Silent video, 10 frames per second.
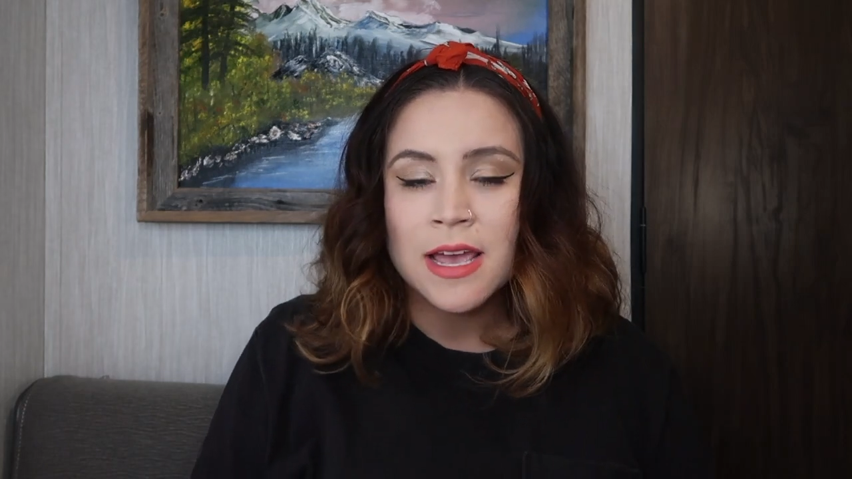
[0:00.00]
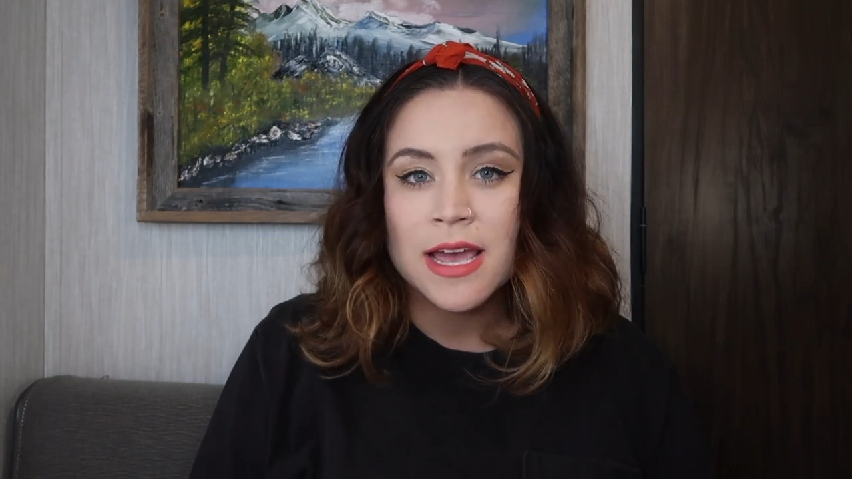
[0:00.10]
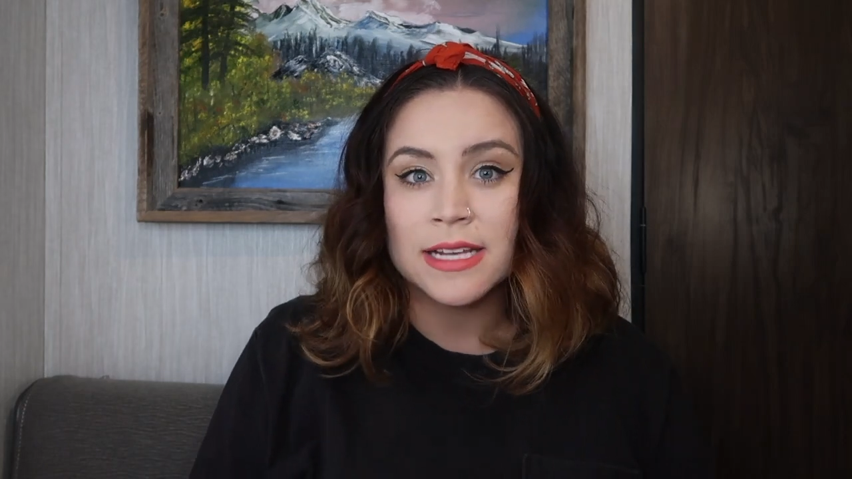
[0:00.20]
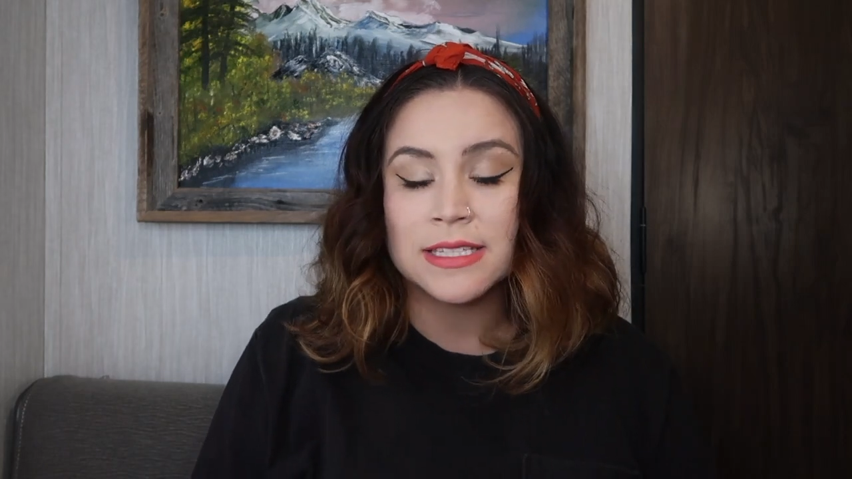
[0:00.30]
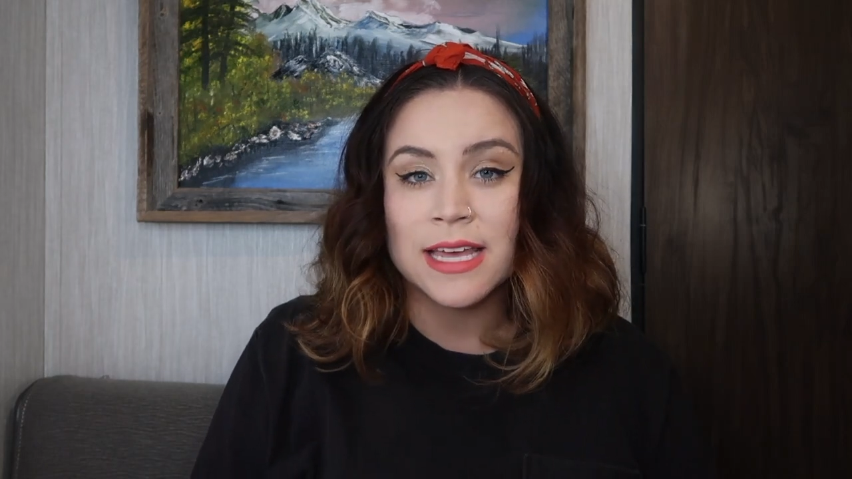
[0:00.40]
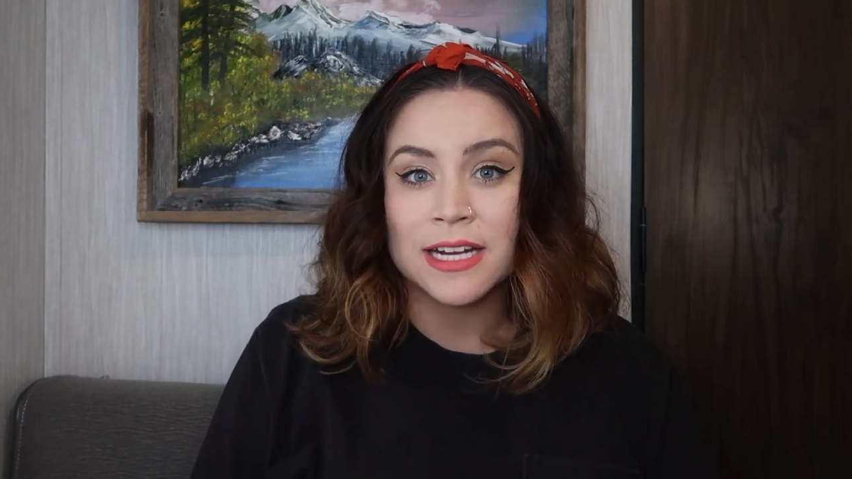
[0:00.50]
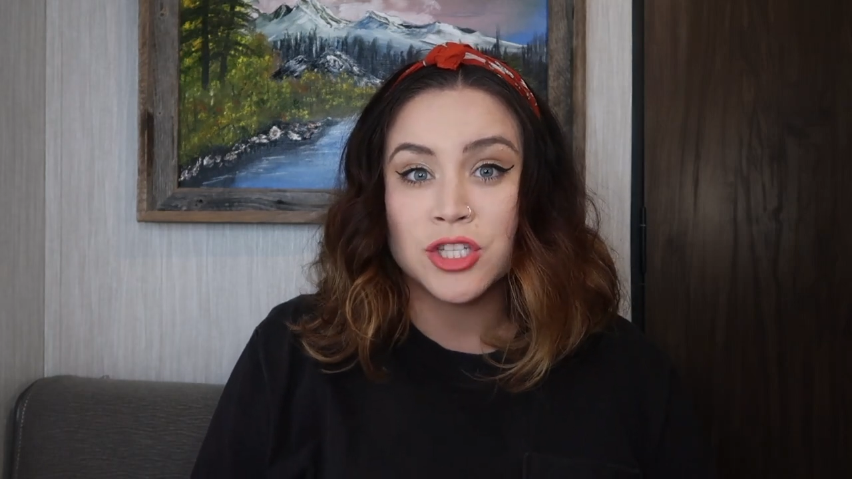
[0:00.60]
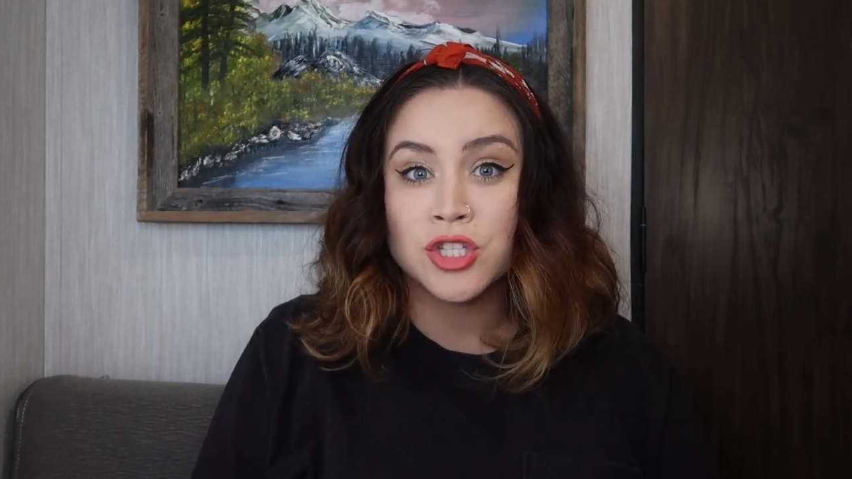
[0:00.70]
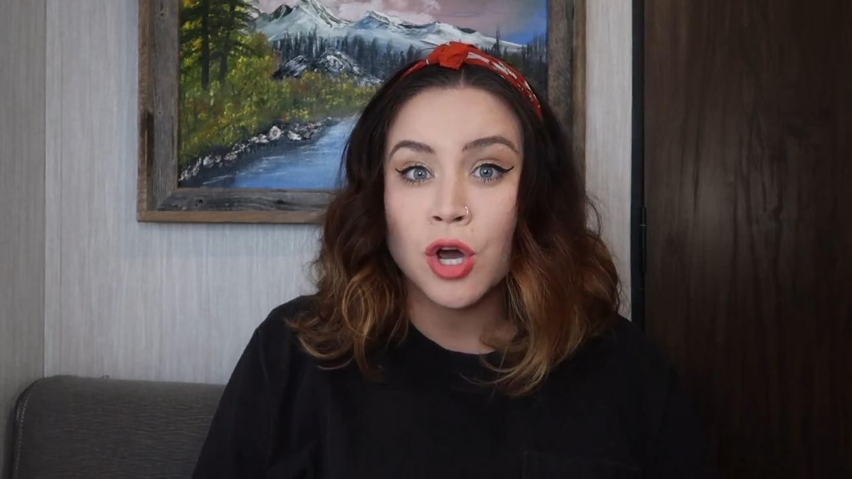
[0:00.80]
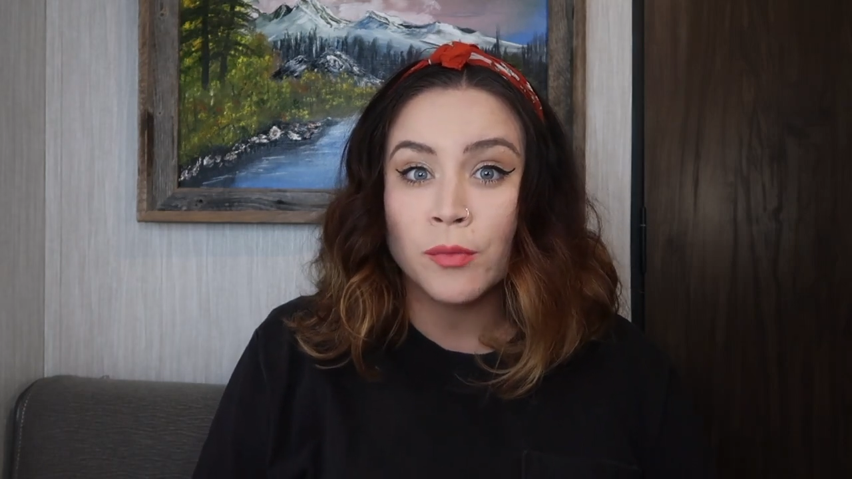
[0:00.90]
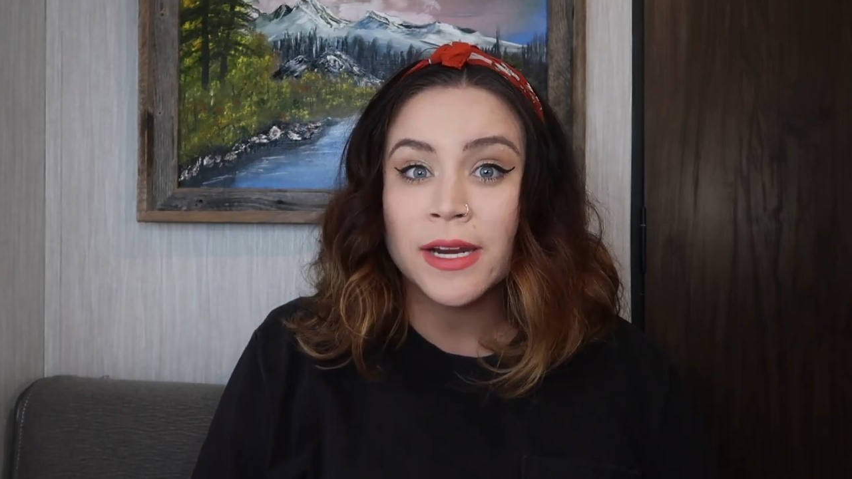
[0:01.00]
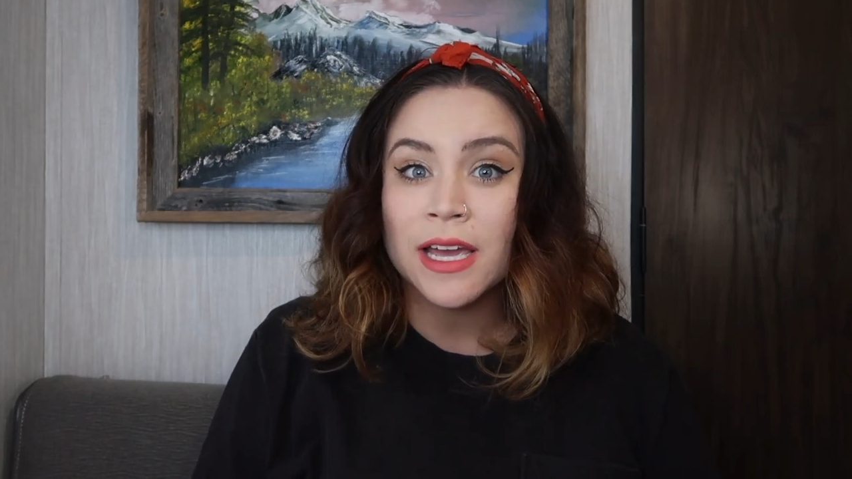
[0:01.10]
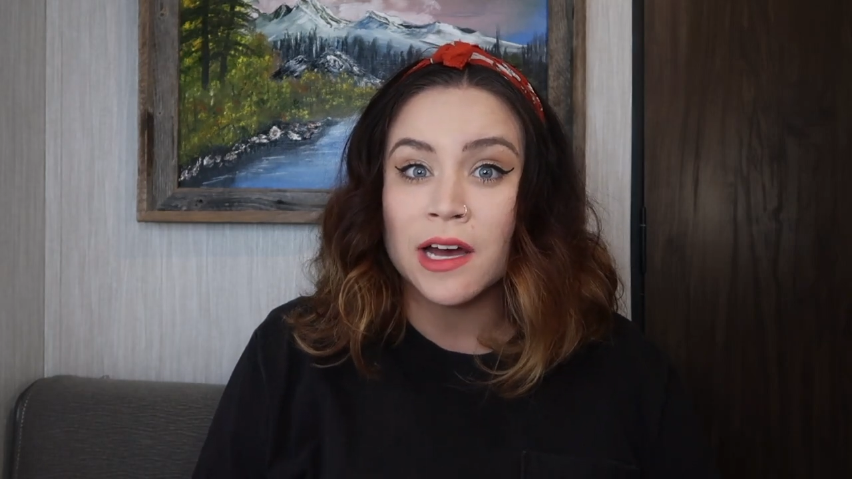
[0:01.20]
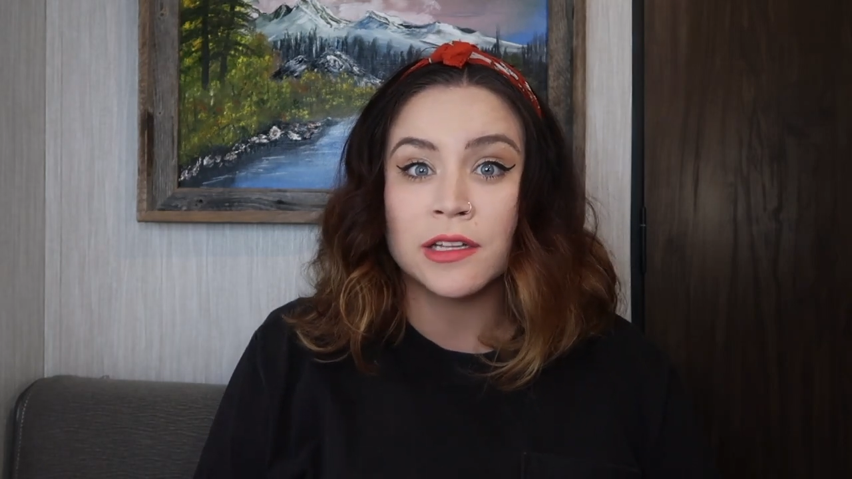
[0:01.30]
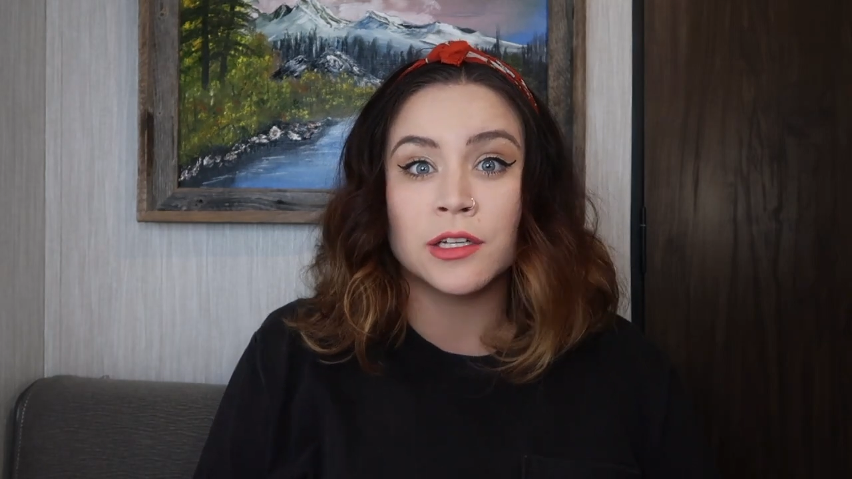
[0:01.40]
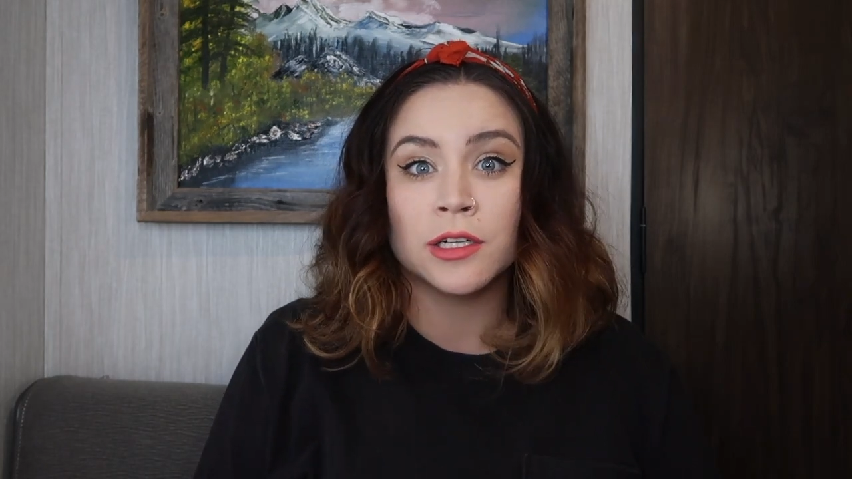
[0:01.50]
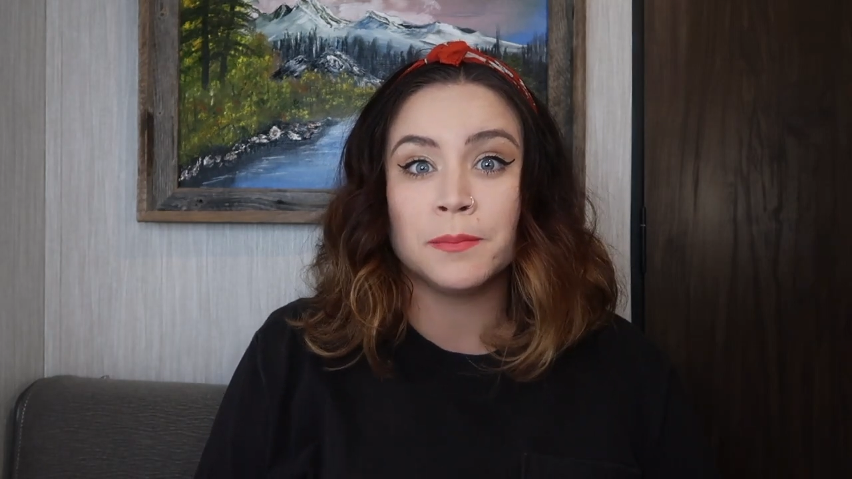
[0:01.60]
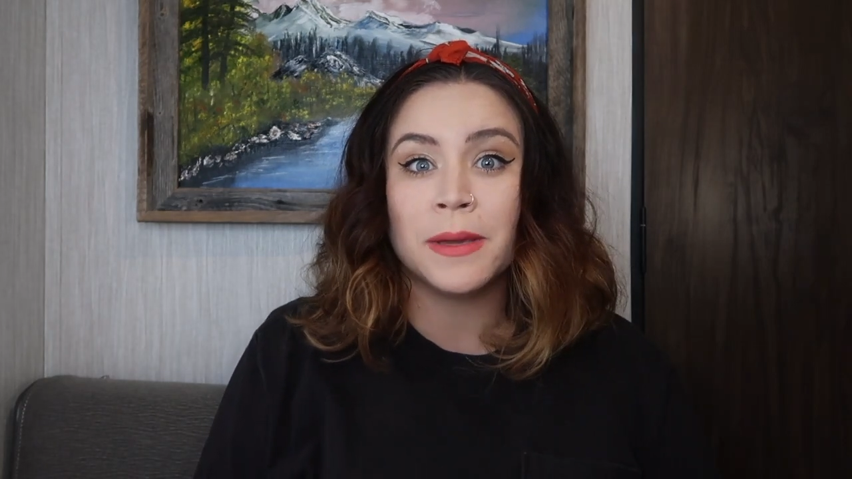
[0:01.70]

is that so many other